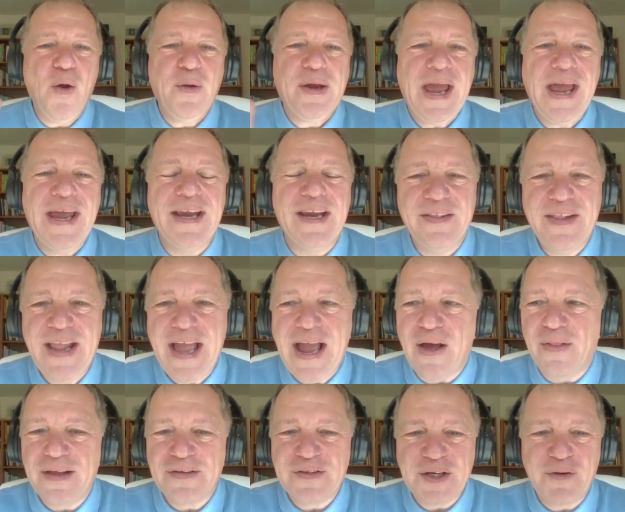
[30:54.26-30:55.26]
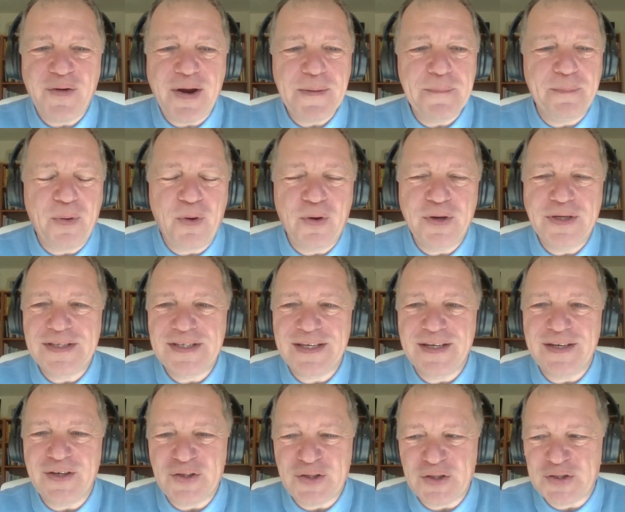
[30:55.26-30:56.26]
Okay, now that's a great point.
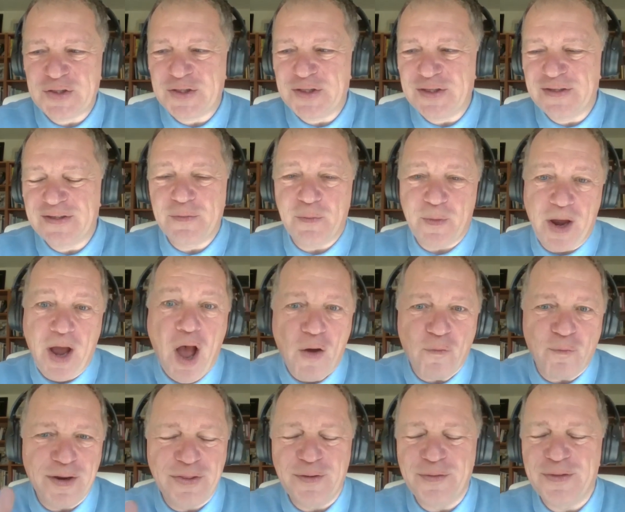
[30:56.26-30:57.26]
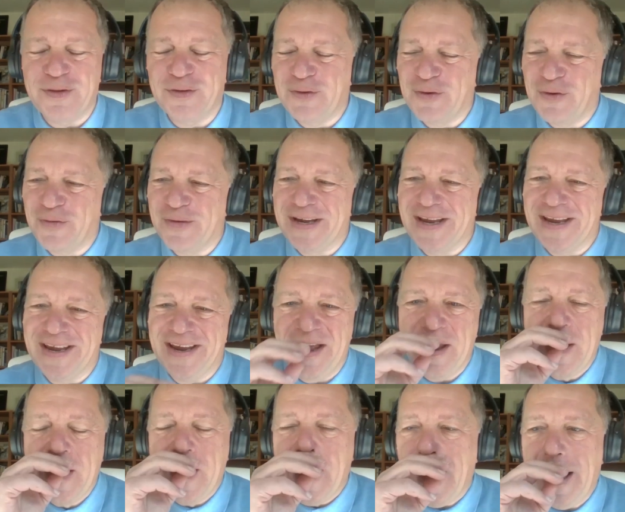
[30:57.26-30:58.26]
We're halfway through the story
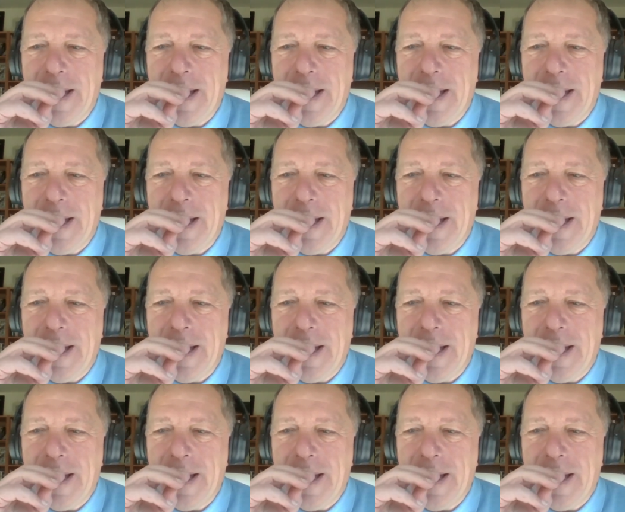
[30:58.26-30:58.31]
here.